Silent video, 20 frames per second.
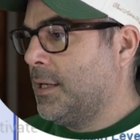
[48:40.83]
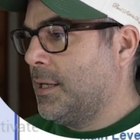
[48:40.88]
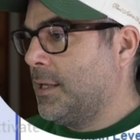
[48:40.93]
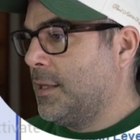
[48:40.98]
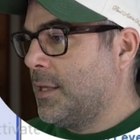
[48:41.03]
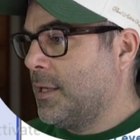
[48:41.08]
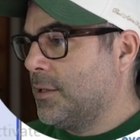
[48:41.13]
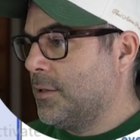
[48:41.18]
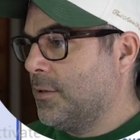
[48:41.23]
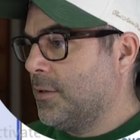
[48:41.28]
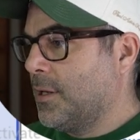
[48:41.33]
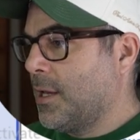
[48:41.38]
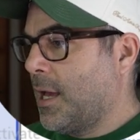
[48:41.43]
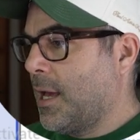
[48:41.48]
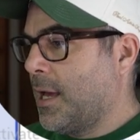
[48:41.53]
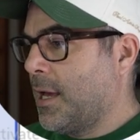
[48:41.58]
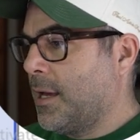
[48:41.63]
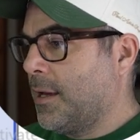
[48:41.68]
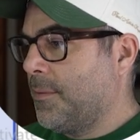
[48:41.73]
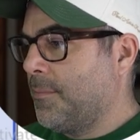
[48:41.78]
And then you
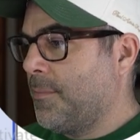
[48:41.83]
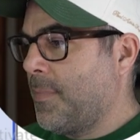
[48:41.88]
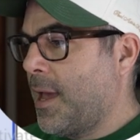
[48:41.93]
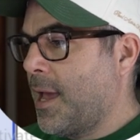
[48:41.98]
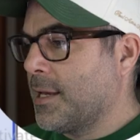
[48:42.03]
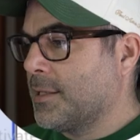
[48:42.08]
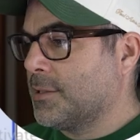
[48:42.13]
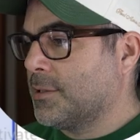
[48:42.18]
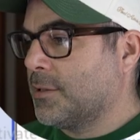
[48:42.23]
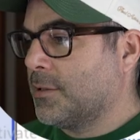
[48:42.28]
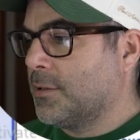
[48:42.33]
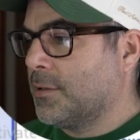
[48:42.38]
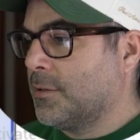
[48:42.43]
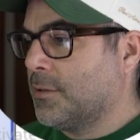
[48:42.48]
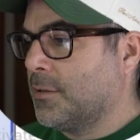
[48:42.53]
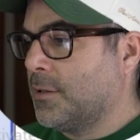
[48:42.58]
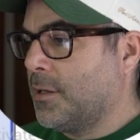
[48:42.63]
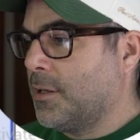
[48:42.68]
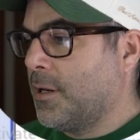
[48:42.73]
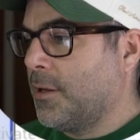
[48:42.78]
got
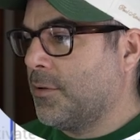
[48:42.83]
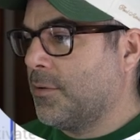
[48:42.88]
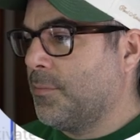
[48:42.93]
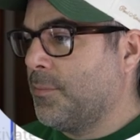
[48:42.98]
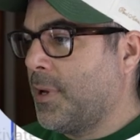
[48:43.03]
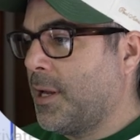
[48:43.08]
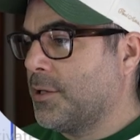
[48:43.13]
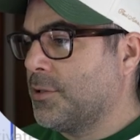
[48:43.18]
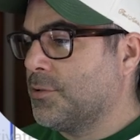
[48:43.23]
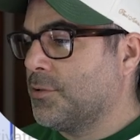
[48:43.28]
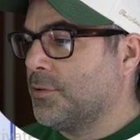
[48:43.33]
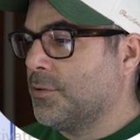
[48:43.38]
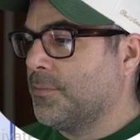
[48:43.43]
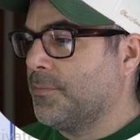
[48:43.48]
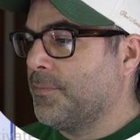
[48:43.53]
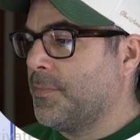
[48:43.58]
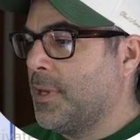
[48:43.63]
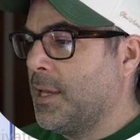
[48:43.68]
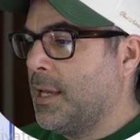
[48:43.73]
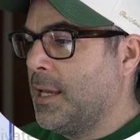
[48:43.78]
master, another
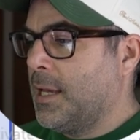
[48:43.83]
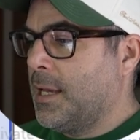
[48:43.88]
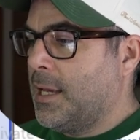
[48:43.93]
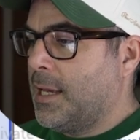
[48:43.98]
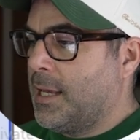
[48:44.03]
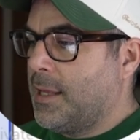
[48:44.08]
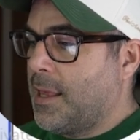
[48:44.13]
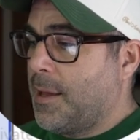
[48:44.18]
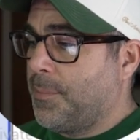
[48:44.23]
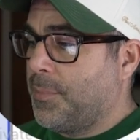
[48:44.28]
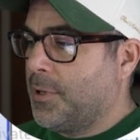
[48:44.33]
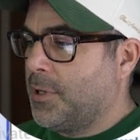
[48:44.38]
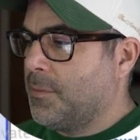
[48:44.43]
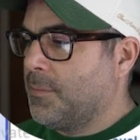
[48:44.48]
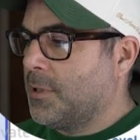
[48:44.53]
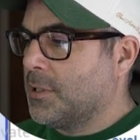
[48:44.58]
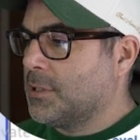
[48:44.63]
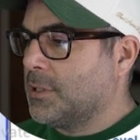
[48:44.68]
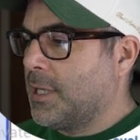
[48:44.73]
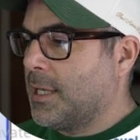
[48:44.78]
bedroom, and that pretty
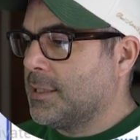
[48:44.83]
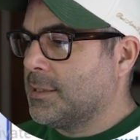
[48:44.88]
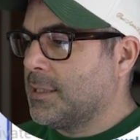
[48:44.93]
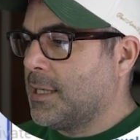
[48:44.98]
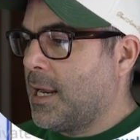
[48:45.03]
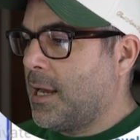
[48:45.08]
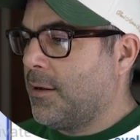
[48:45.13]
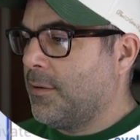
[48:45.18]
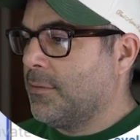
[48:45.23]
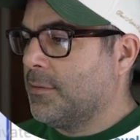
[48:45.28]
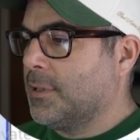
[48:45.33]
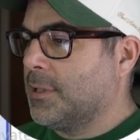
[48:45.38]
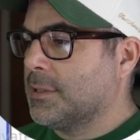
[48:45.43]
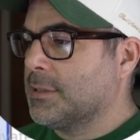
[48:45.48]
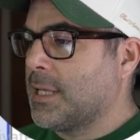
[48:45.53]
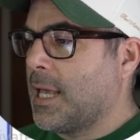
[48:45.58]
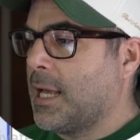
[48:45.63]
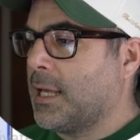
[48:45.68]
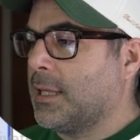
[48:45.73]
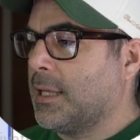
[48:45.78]
much lays it out
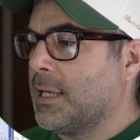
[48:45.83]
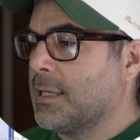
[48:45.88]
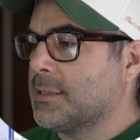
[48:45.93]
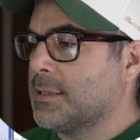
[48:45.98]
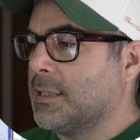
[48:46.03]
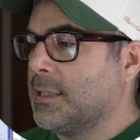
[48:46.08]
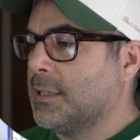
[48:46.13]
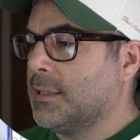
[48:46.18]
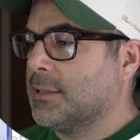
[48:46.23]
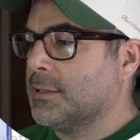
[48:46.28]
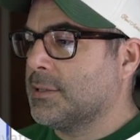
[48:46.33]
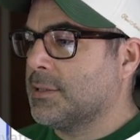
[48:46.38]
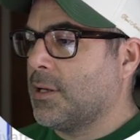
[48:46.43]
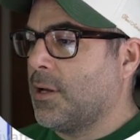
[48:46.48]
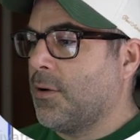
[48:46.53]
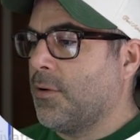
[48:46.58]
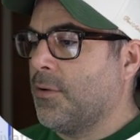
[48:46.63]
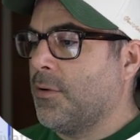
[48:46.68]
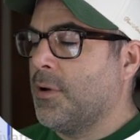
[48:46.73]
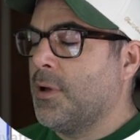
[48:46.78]
exactly as it is.
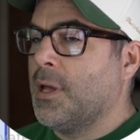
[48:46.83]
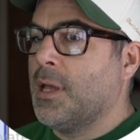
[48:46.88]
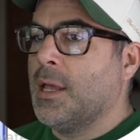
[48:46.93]
So